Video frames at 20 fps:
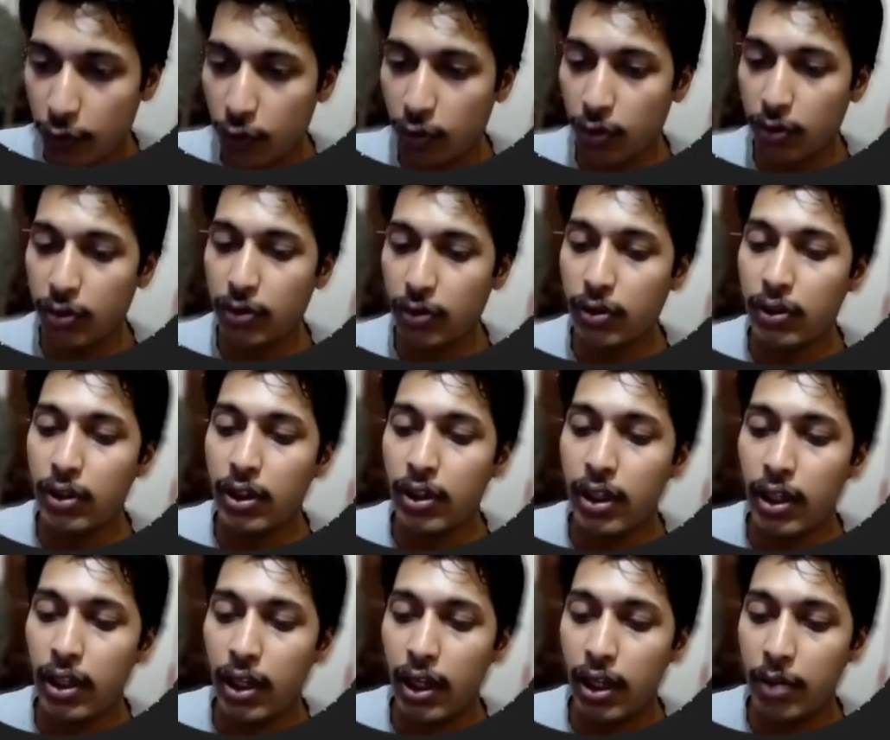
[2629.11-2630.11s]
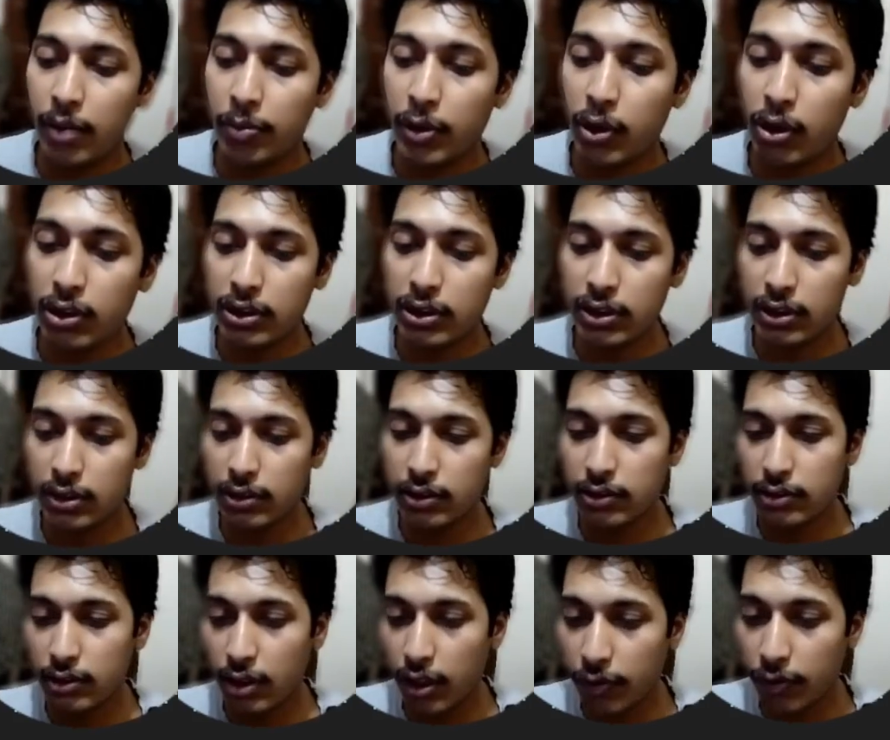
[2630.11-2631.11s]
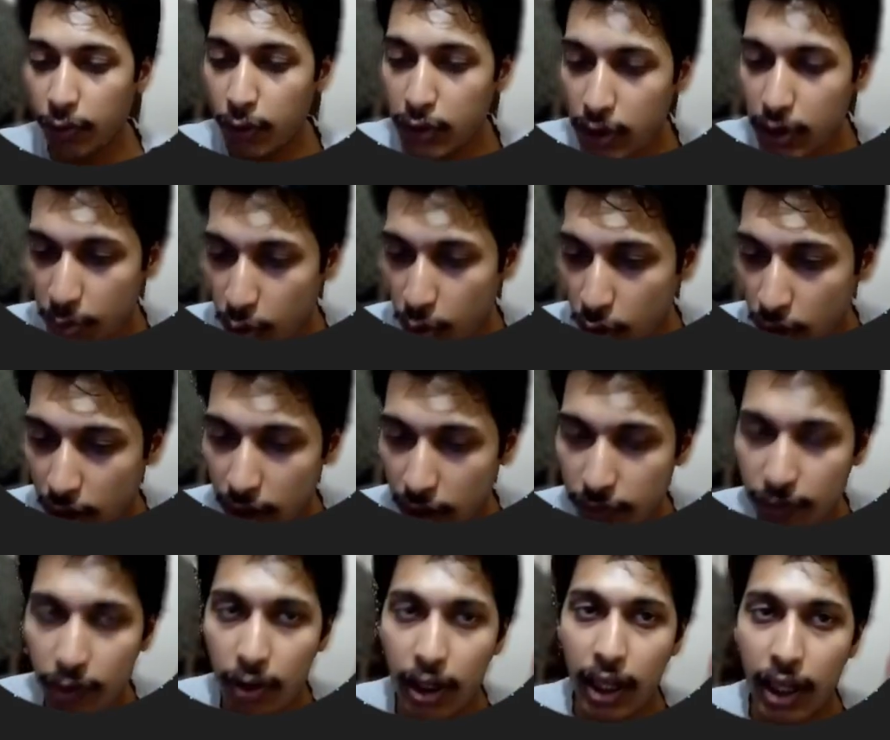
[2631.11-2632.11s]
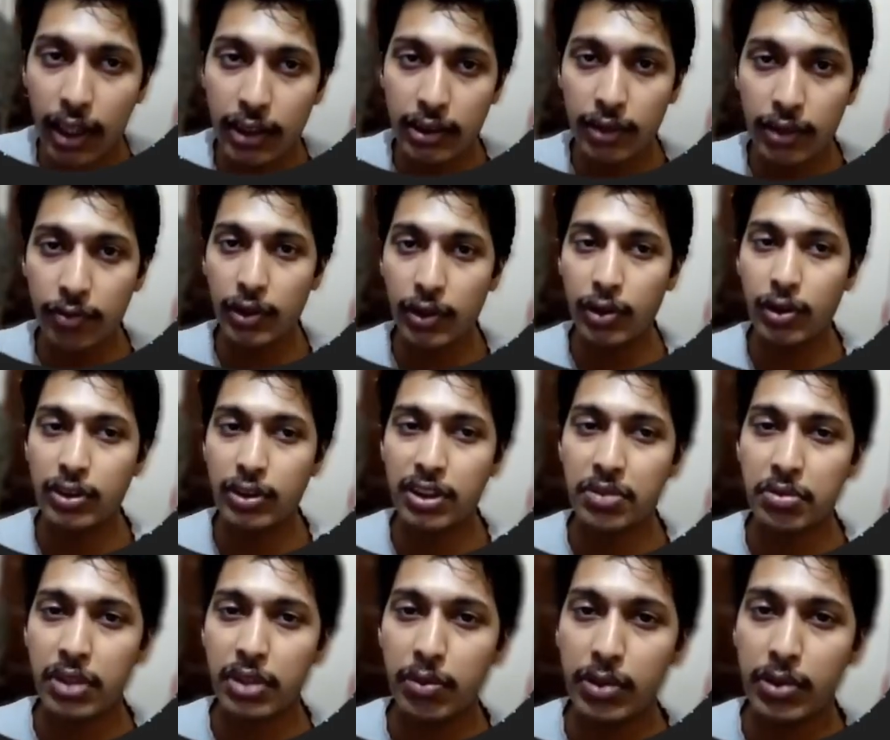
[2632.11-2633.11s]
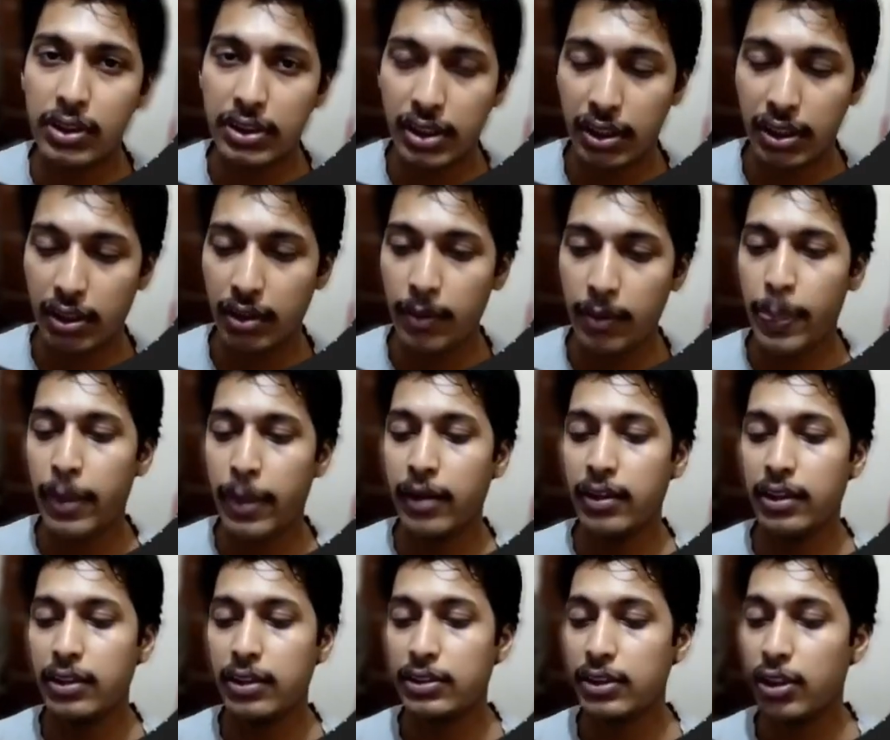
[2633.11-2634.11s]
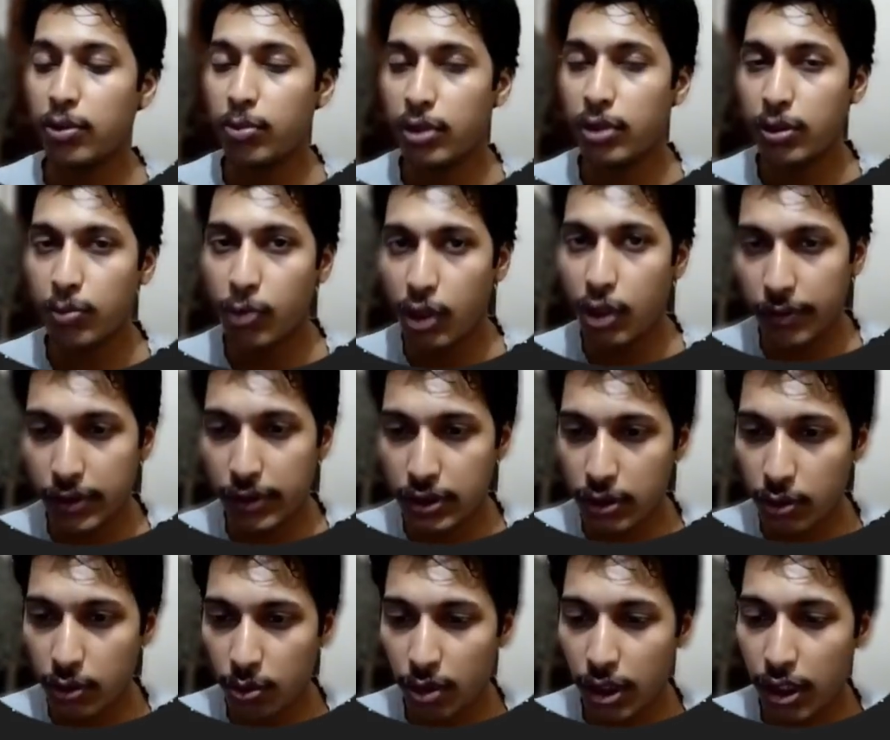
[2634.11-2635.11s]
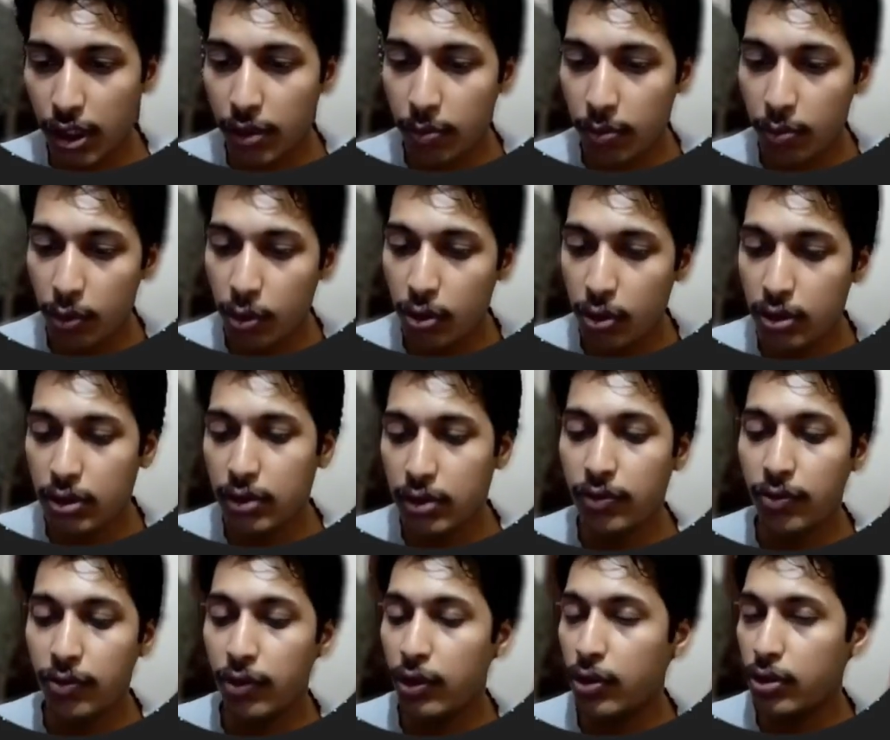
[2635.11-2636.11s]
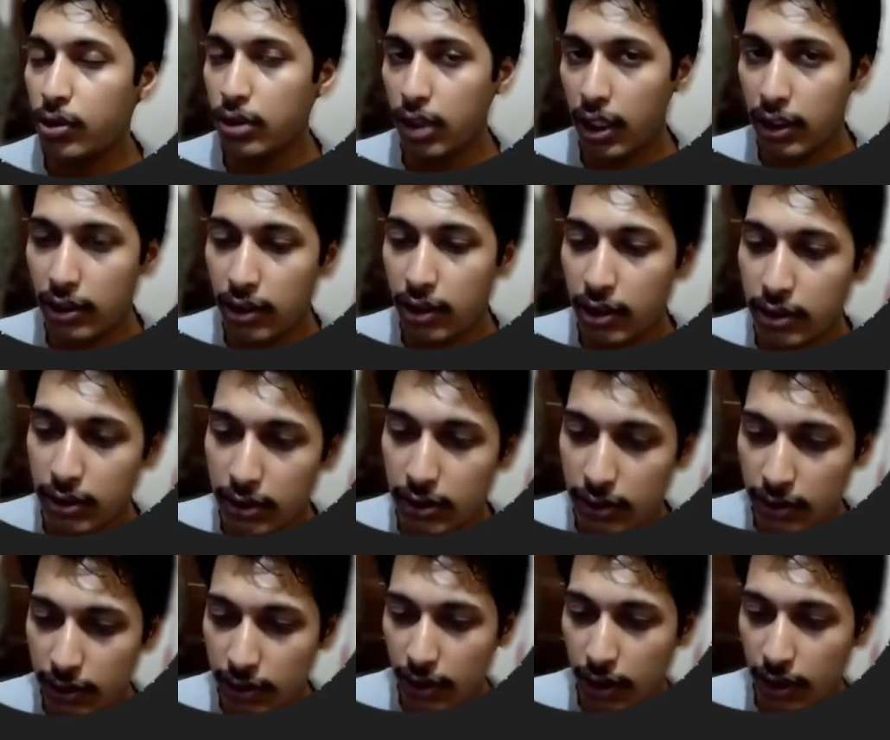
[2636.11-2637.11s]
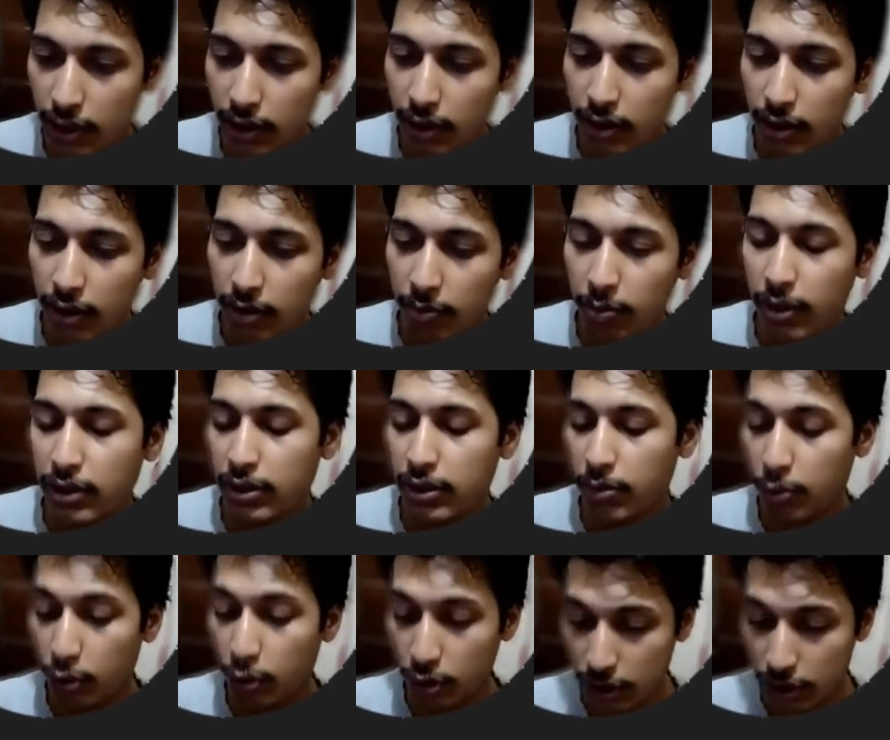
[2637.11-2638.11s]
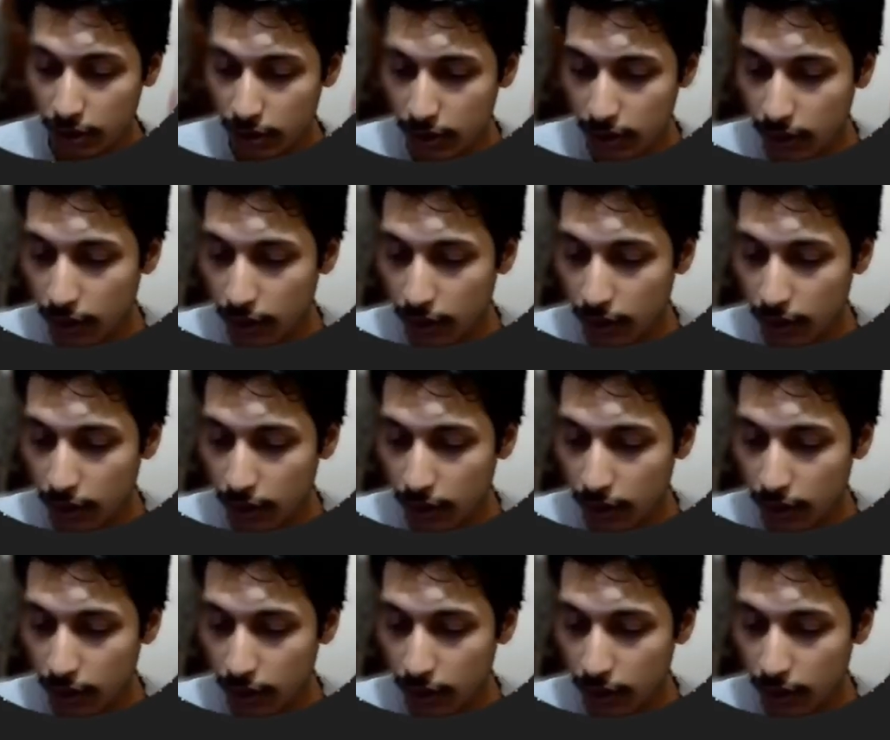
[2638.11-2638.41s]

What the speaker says: and because if you support, if you like the video, subscribe the channel, it's giving me the motivation to create more videos like this. Please support this. Let's end this